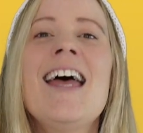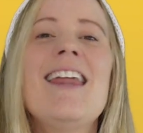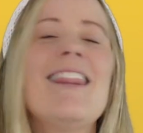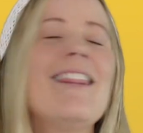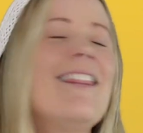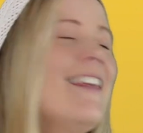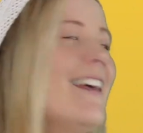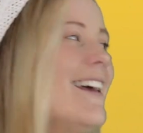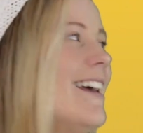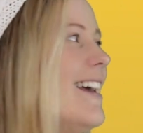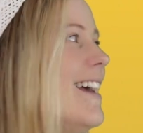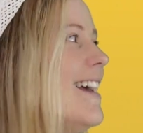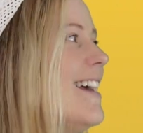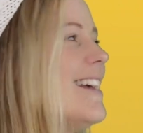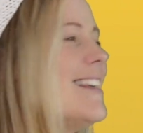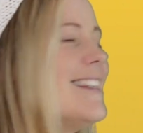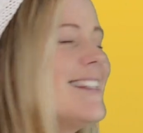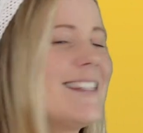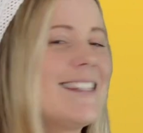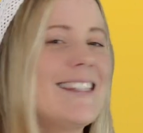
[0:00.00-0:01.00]

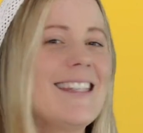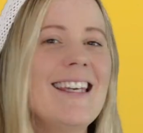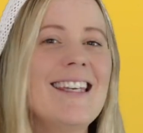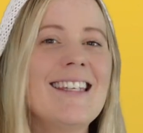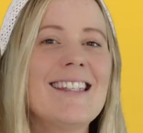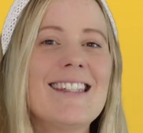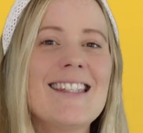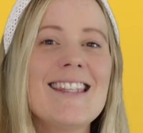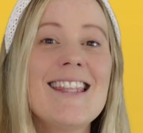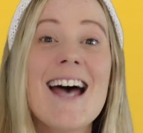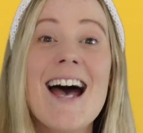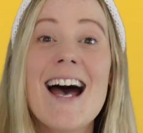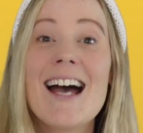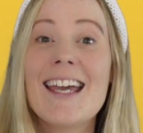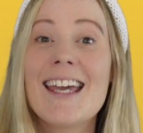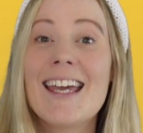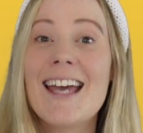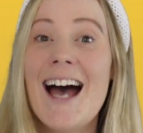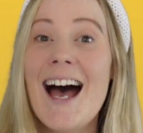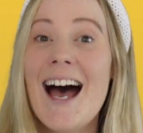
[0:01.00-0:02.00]
This is the
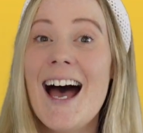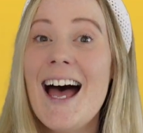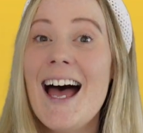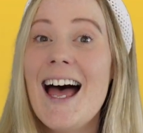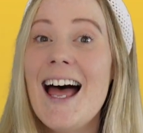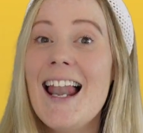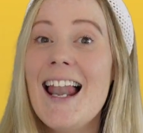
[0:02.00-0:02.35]
colour